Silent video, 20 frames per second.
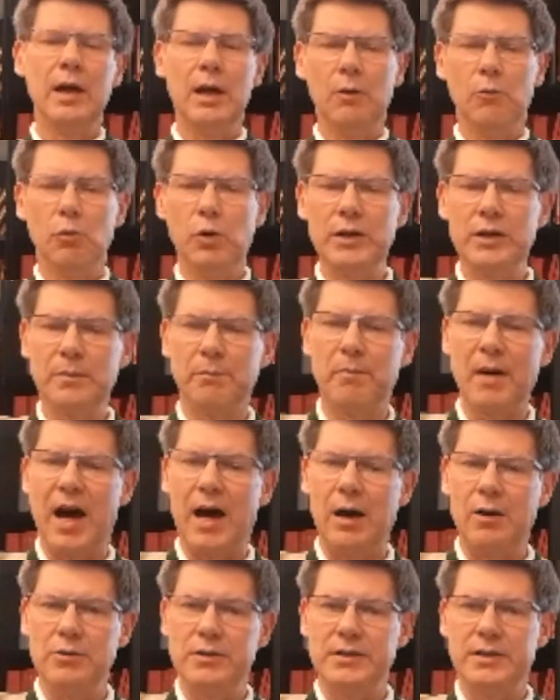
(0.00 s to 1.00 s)
What
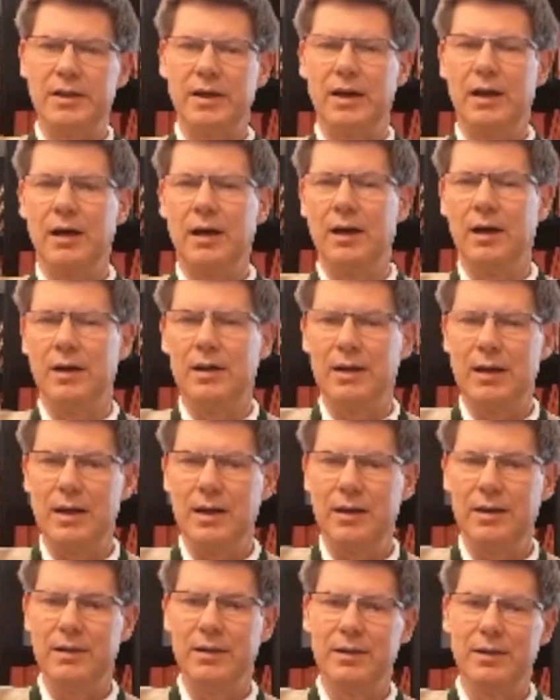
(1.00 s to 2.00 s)
about
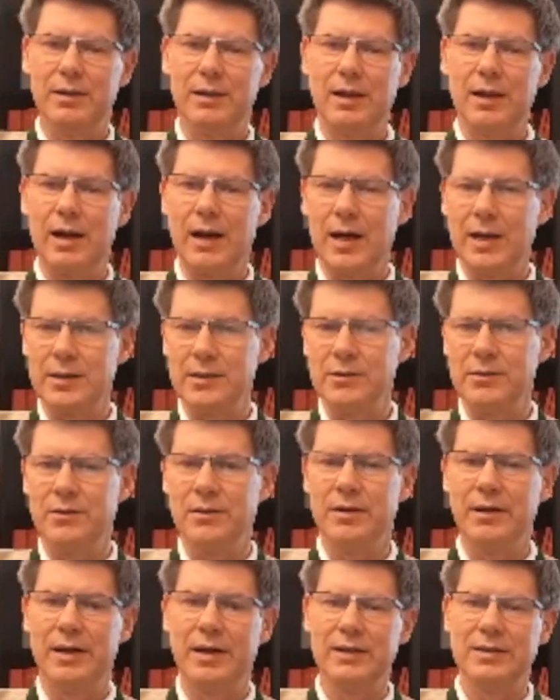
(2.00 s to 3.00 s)
other